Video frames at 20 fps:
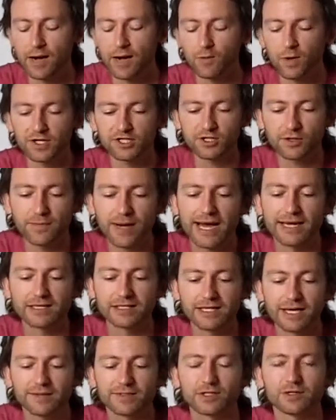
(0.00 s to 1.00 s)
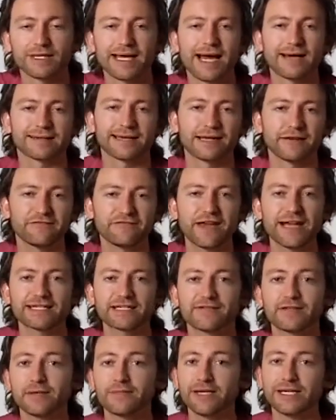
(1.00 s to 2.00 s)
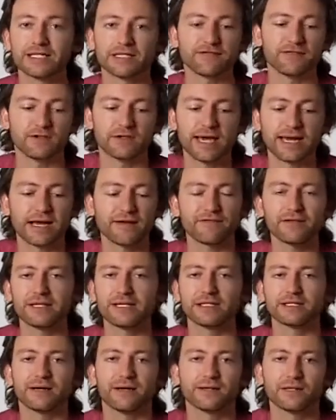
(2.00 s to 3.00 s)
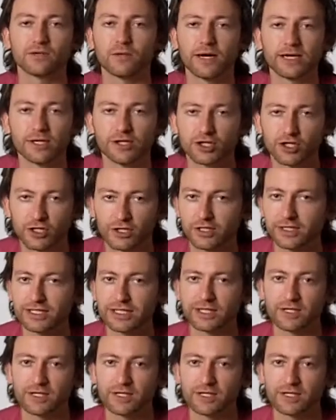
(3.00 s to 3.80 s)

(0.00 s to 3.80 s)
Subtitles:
And once your patent claims are allowed, that effectively means if you get everything done the way you should,